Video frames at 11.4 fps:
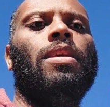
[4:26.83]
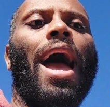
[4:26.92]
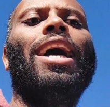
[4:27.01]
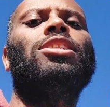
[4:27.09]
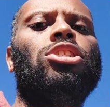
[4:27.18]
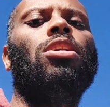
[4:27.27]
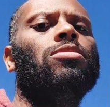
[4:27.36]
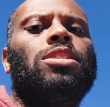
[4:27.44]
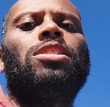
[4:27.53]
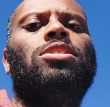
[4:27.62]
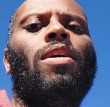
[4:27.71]
I chose
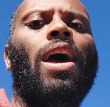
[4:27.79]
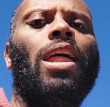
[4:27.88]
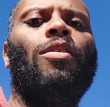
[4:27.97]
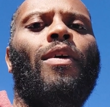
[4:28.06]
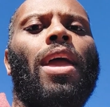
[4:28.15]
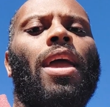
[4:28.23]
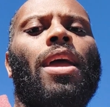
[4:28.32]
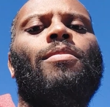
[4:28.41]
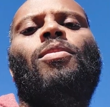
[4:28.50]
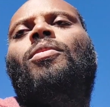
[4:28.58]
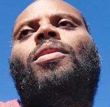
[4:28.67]
to still elevate
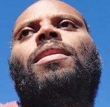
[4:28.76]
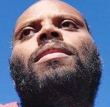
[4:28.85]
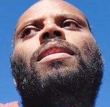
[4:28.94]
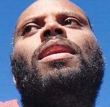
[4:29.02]
everyone